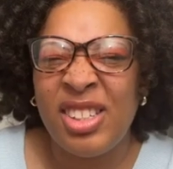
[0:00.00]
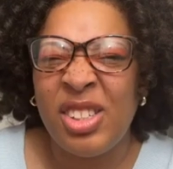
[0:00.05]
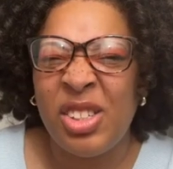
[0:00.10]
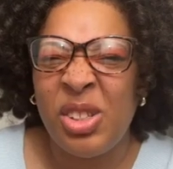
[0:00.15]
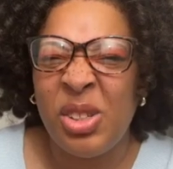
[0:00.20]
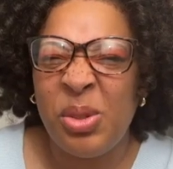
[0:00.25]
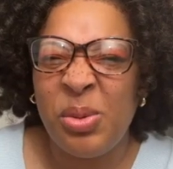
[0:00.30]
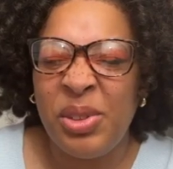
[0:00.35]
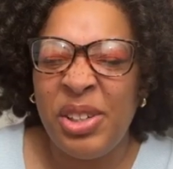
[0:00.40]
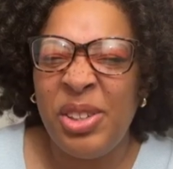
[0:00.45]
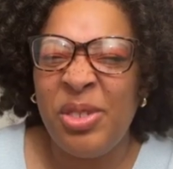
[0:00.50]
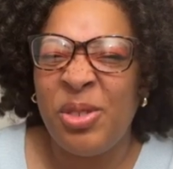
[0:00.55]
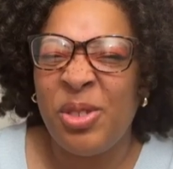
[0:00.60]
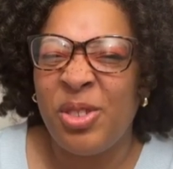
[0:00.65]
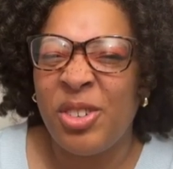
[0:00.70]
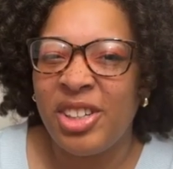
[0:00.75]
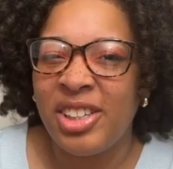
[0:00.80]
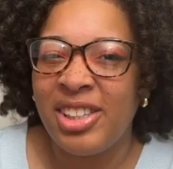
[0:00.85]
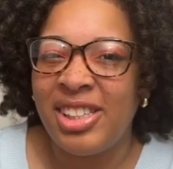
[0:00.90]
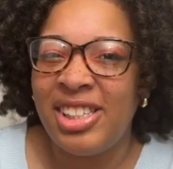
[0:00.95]
Do we
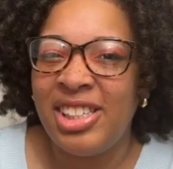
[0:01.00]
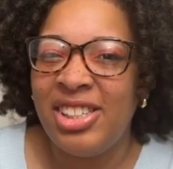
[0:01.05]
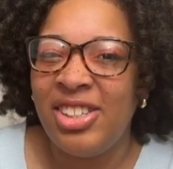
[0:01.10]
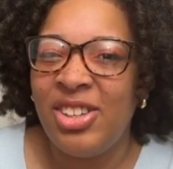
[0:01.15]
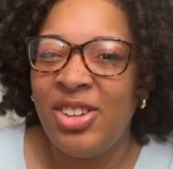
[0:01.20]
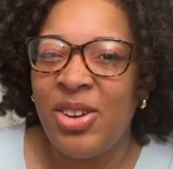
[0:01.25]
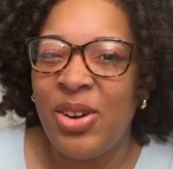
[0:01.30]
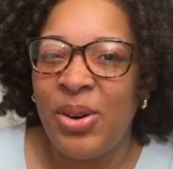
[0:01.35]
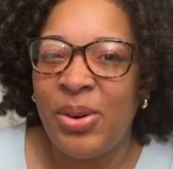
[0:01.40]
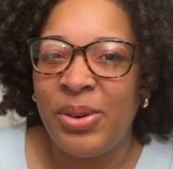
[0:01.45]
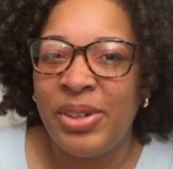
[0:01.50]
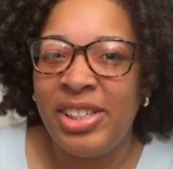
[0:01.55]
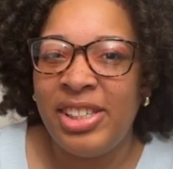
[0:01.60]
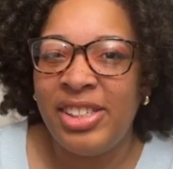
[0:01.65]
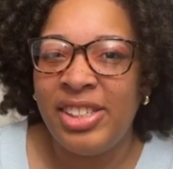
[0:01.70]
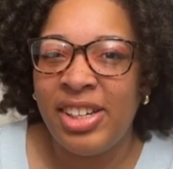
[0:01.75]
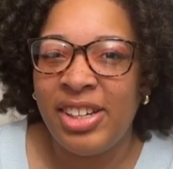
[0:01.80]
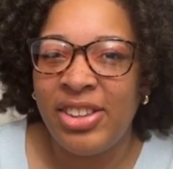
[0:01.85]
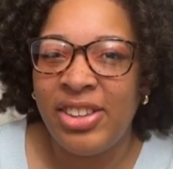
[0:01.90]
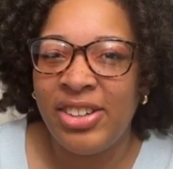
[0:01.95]
really know each
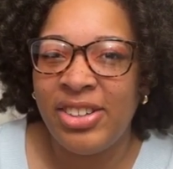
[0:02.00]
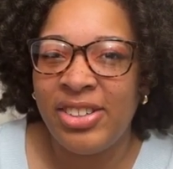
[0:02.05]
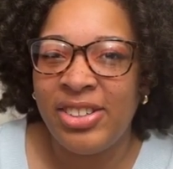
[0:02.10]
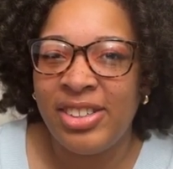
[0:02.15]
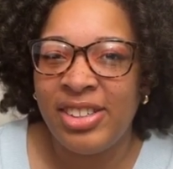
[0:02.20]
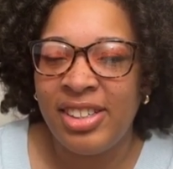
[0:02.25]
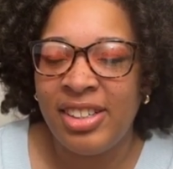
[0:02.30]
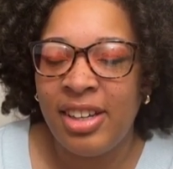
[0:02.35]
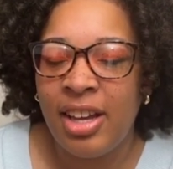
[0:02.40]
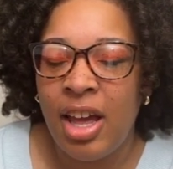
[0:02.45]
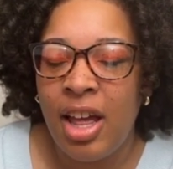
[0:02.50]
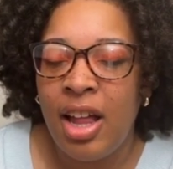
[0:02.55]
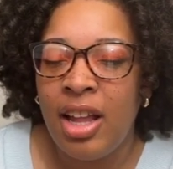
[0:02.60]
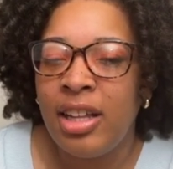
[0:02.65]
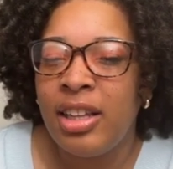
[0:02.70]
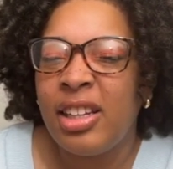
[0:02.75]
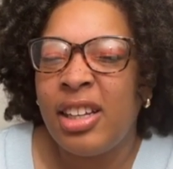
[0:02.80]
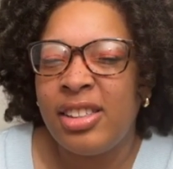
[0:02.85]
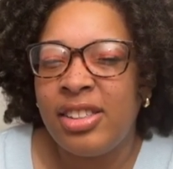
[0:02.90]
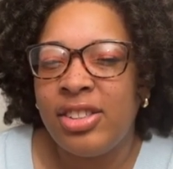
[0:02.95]
other?
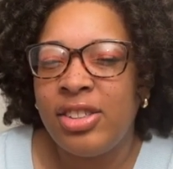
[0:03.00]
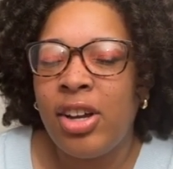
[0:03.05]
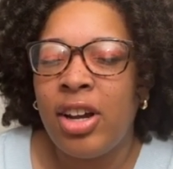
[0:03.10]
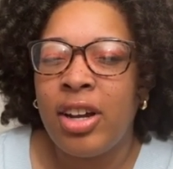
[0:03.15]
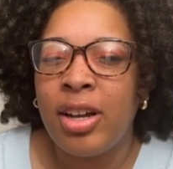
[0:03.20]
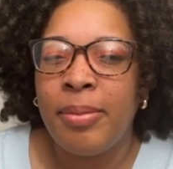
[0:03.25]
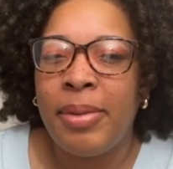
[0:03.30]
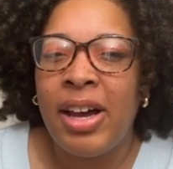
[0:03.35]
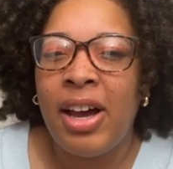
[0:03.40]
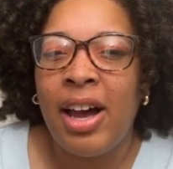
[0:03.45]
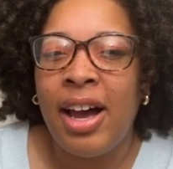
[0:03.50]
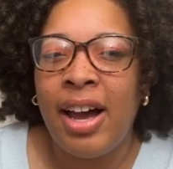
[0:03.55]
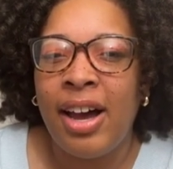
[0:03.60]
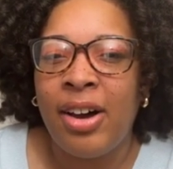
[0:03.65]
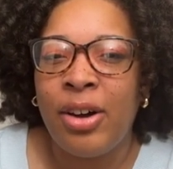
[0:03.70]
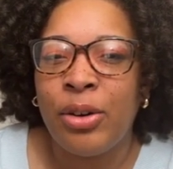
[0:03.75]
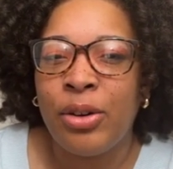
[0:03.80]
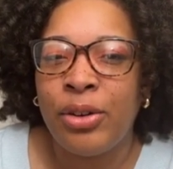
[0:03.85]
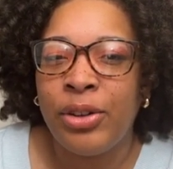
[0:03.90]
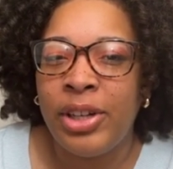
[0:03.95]
Let's talk about how
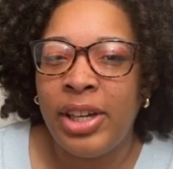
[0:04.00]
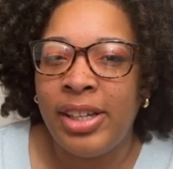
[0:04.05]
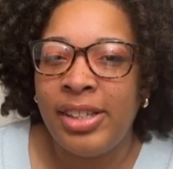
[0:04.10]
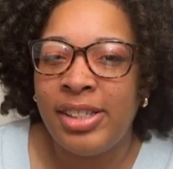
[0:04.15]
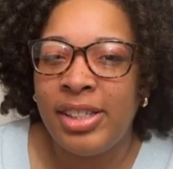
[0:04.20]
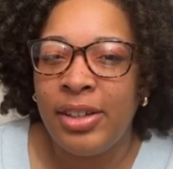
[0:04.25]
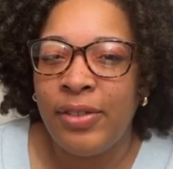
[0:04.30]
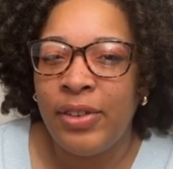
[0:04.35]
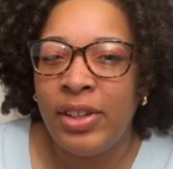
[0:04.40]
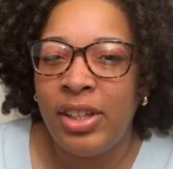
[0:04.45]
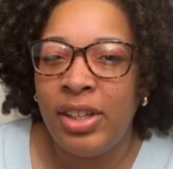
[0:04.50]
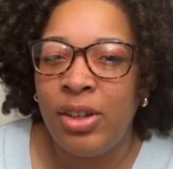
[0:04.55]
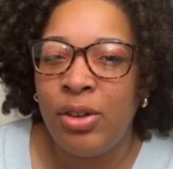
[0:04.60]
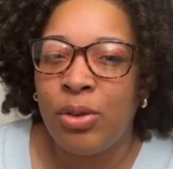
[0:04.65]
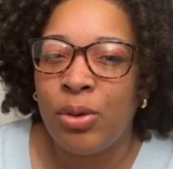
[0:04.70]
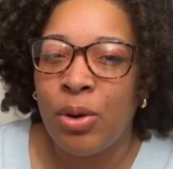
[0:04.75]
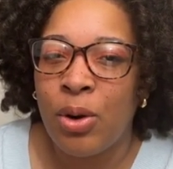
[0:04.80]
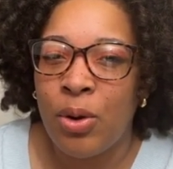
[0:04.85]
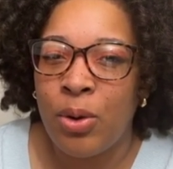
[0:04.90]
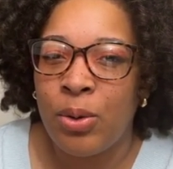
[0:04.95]
creativity
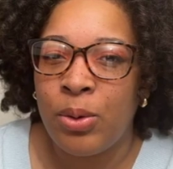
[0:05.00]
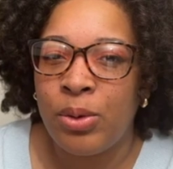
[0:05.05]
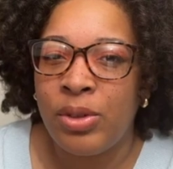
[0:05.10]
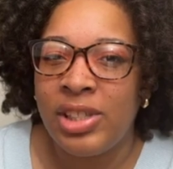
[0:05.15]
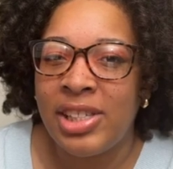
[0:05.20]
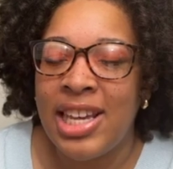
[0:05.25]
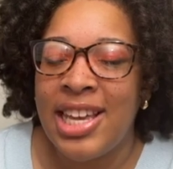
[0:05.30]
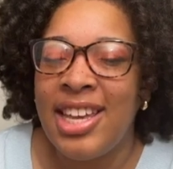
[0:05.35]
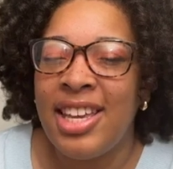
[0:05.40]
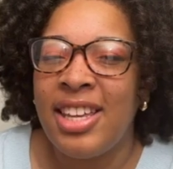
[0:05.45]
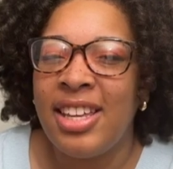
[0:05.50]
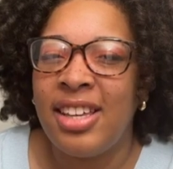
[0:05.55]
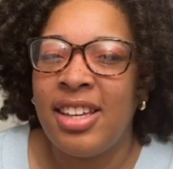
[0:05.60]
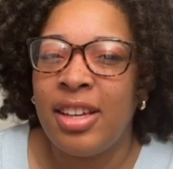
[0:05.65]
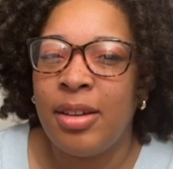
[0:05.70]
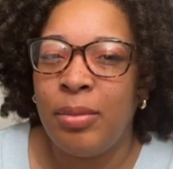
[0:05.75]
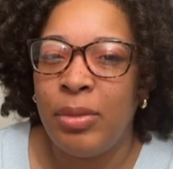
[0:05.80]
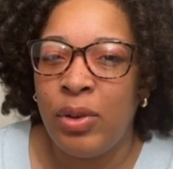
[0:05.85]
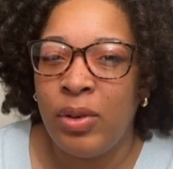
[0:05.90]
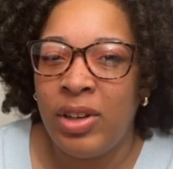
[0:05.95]
grows in
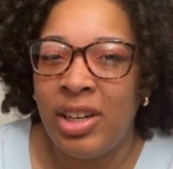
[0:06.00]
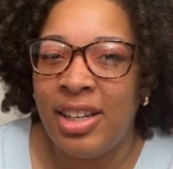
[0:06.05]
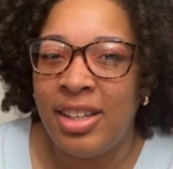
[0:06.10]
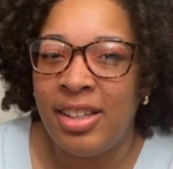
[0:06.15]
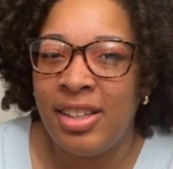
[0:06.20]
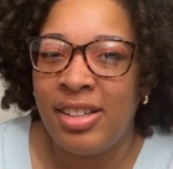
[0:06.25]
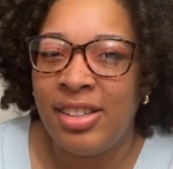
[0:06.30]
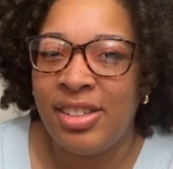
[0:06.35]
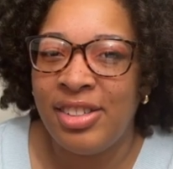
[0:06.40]
community.